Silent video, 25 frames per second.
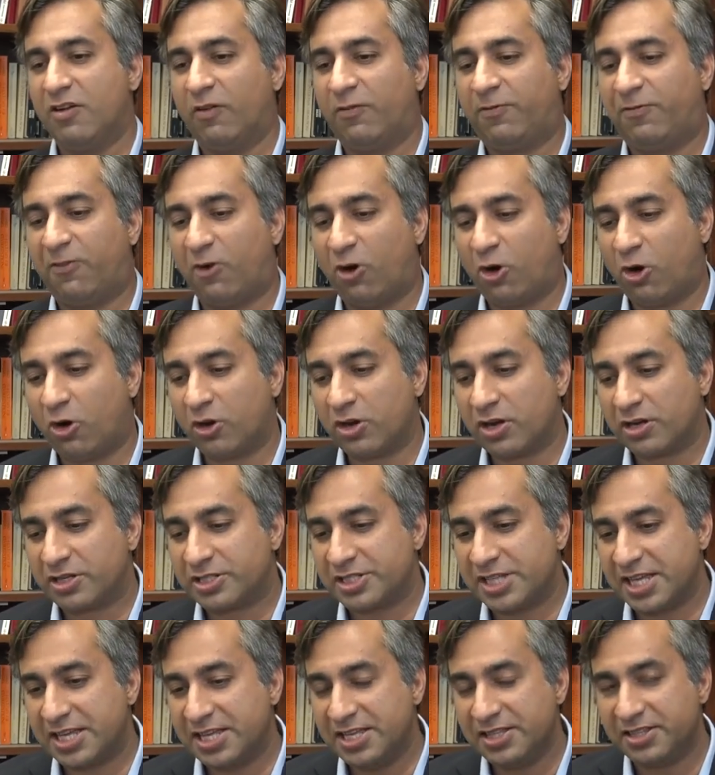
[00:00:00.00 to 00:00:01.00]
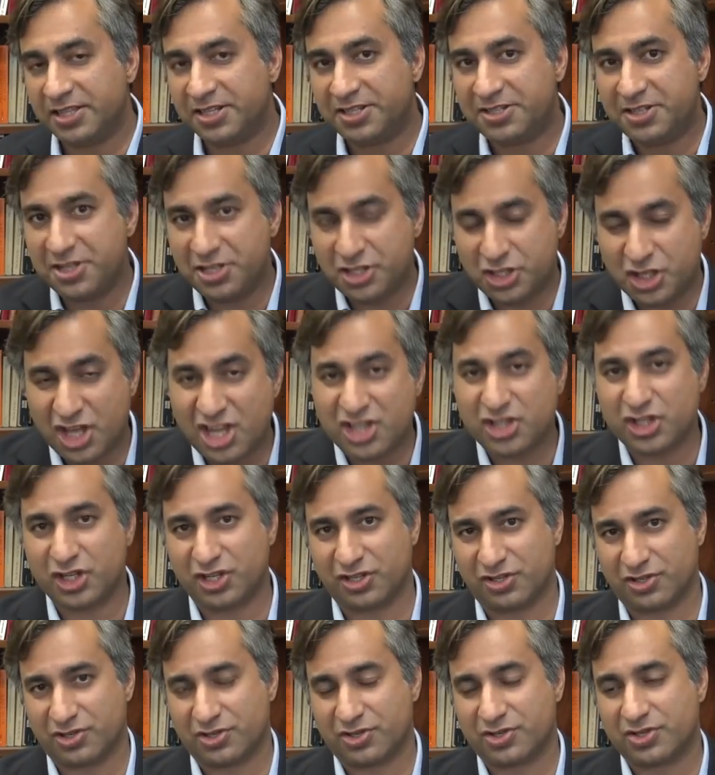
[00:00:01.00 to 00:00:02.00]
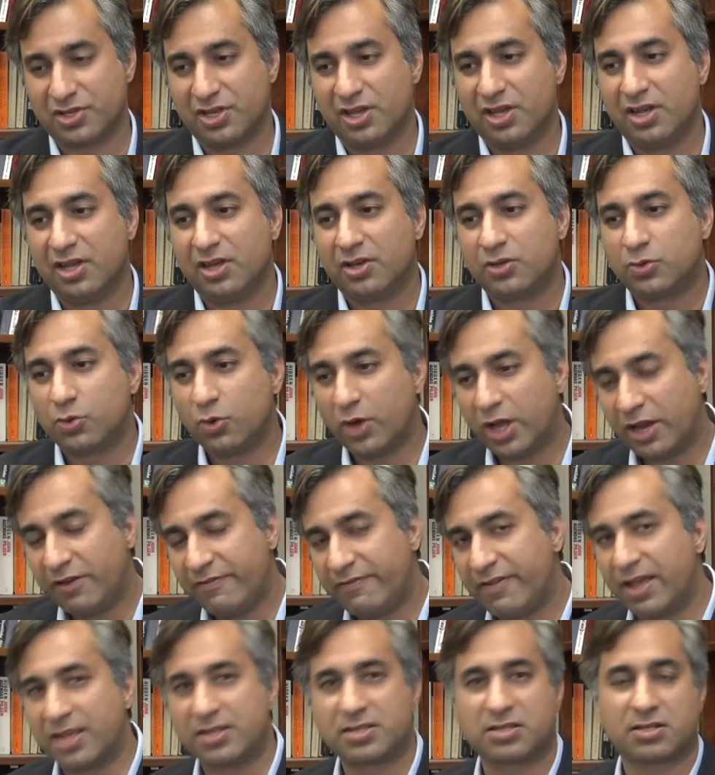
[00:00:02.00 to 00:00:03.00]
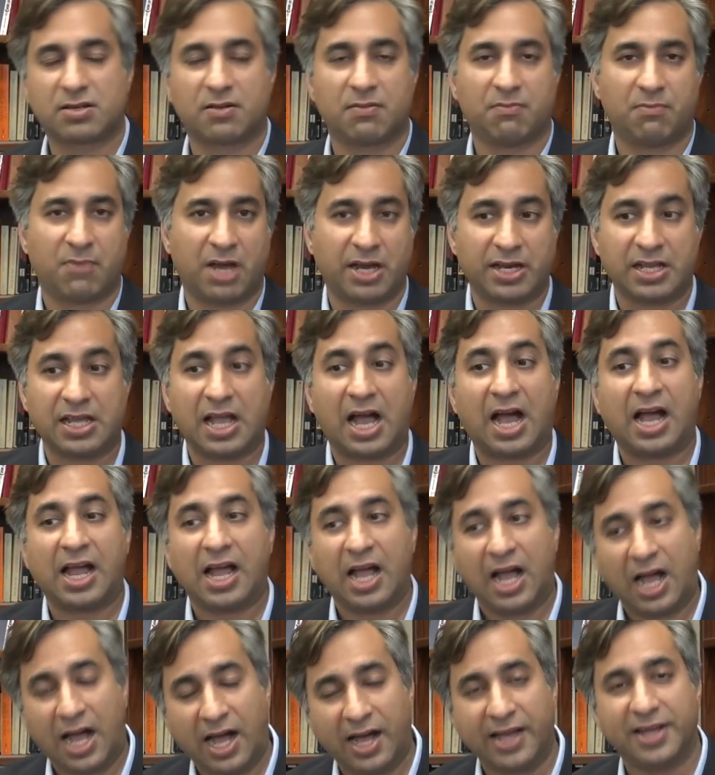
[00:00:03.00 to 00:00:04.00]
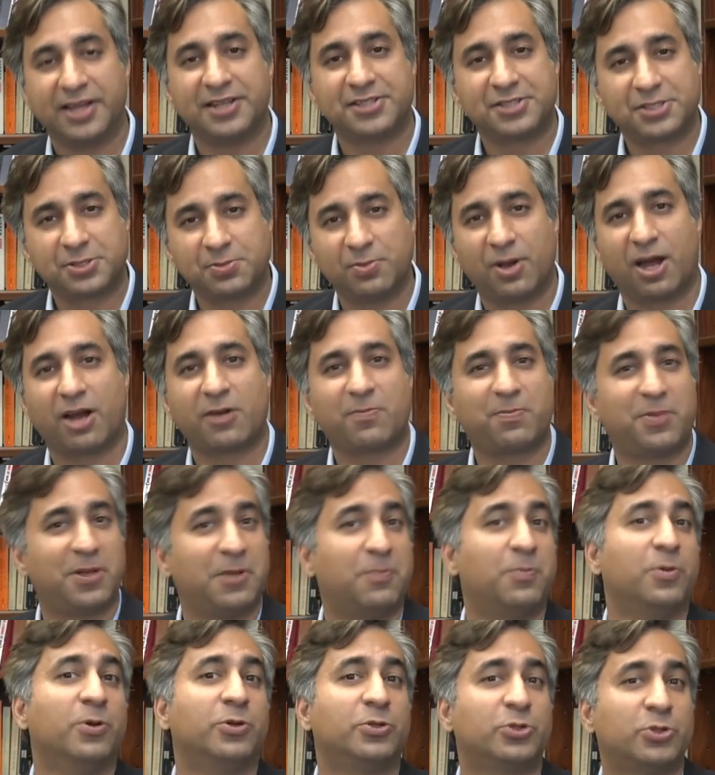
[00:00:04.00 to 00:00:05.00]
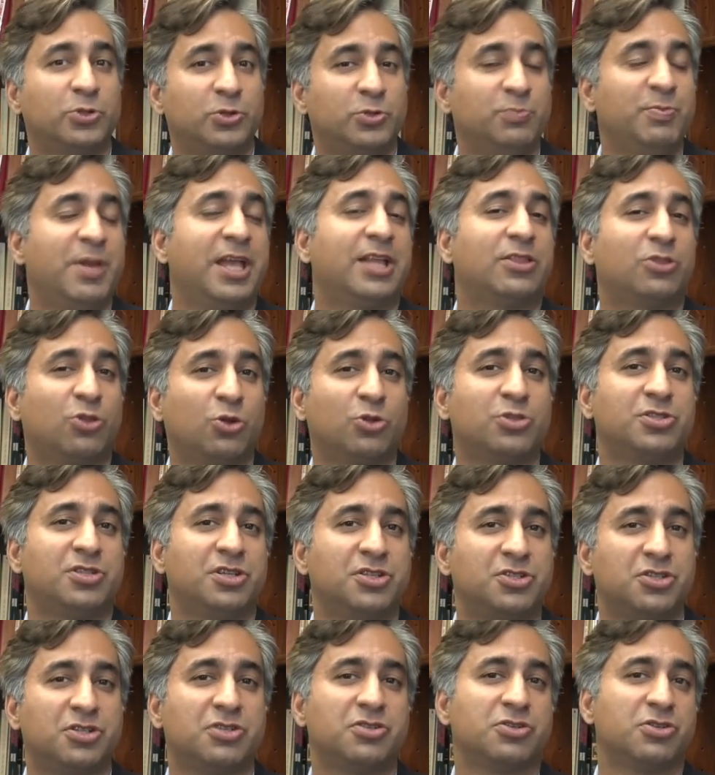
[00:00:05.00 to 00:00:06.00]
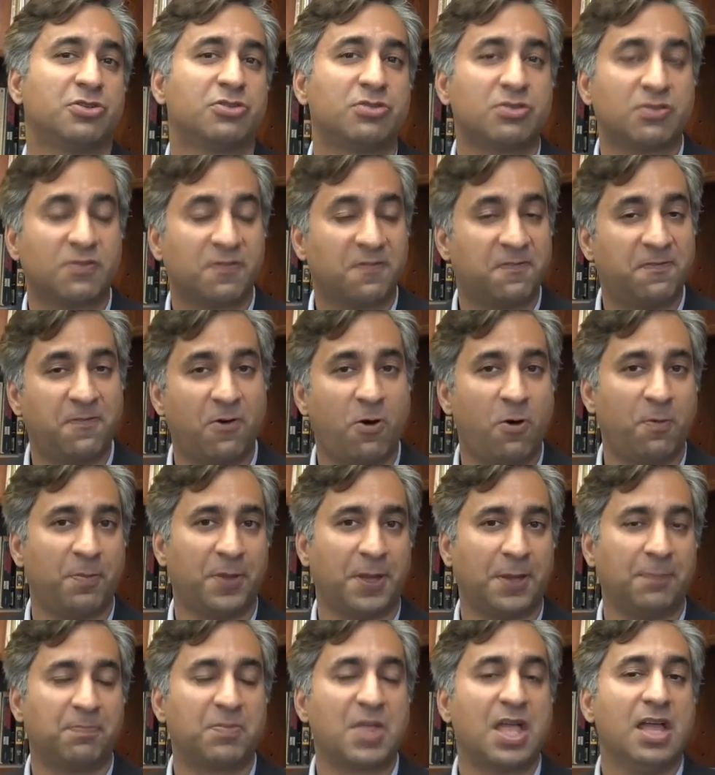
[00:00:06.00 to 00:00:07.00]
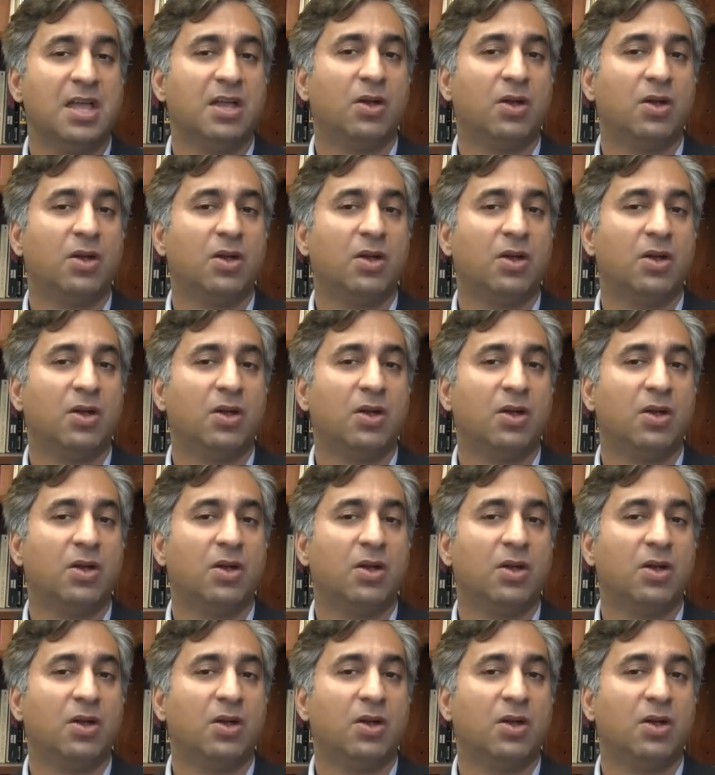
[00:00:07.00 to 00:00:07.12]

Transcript: for taking the decisions to invest money. I hire smart people to make those decisions for me.